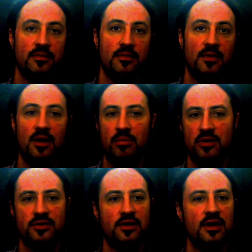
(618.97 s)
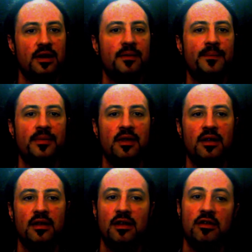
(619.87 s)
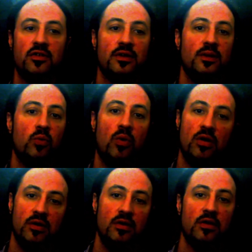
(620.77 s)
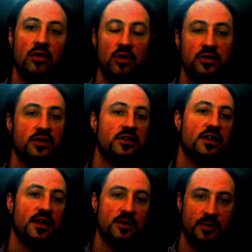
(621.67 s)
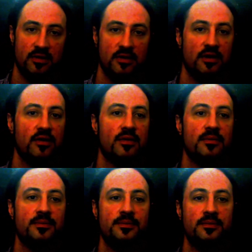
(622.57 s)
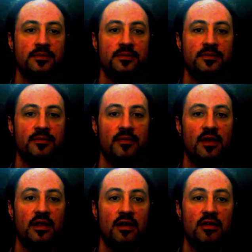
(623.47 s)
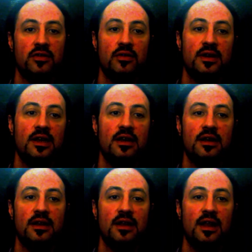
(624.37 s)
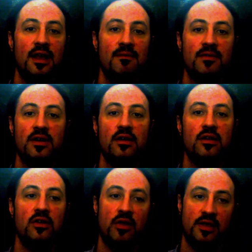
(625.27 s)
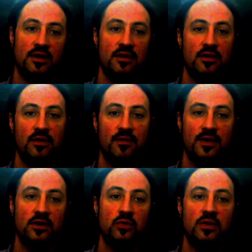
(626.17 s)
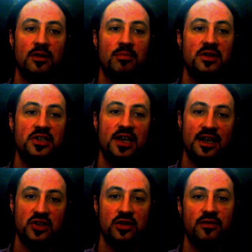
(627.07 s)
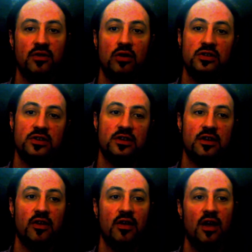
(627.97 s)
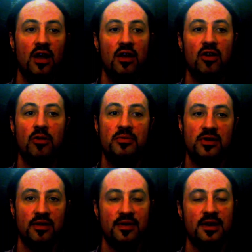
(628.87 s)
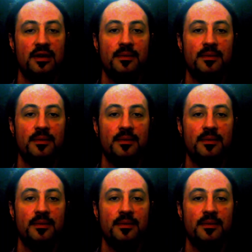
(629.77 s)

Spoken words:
I postulate. There is only one conscious experience. There is only infinite nothingness, filled with the projection of consciousness, observing it.